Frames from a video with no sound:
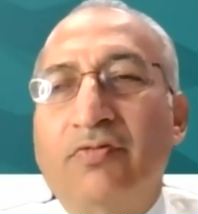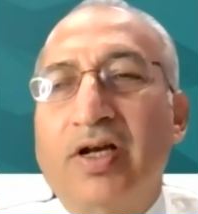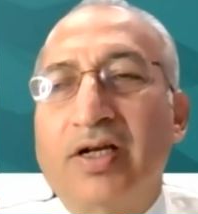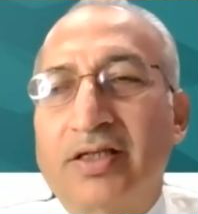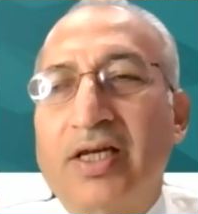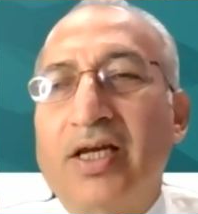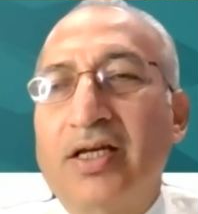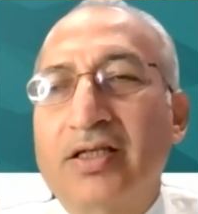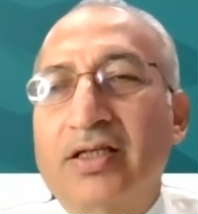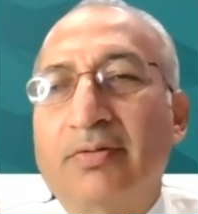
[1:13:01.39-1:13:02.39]
we are
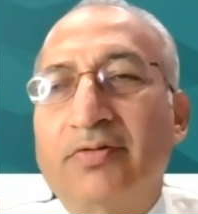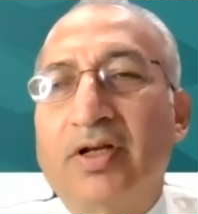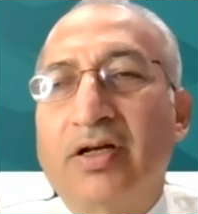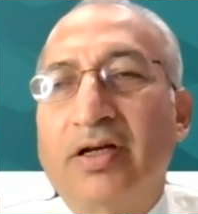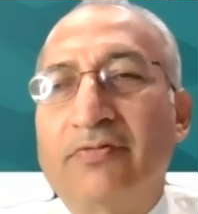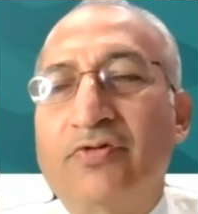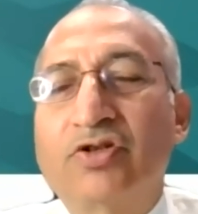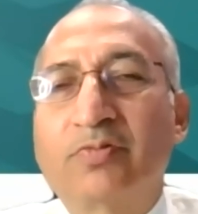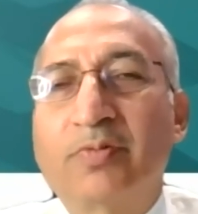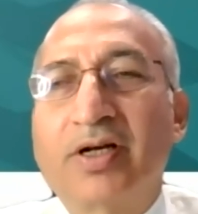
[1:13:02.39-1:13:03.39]
seeing some of the
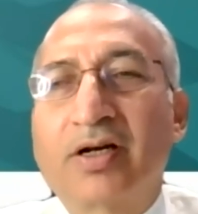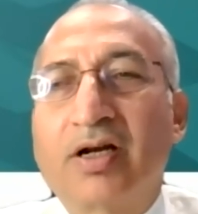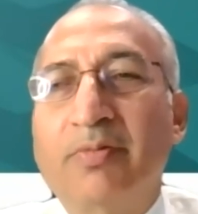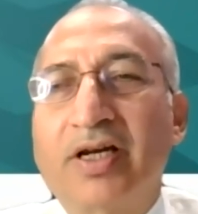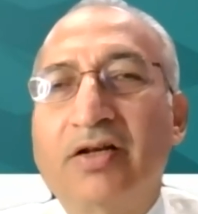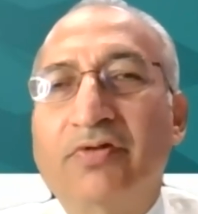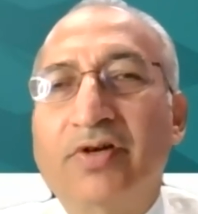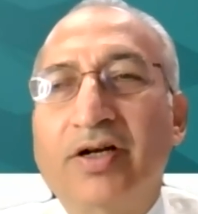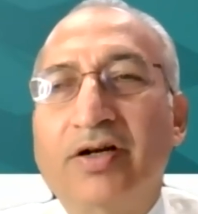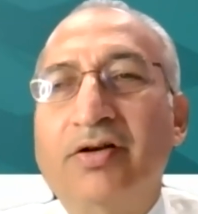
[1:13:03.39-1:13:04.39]
enforcement are coming in
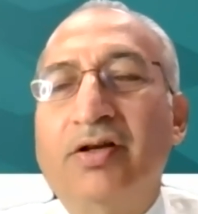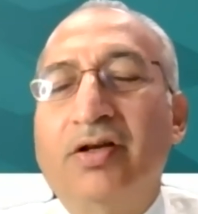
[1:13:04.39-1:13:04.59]
where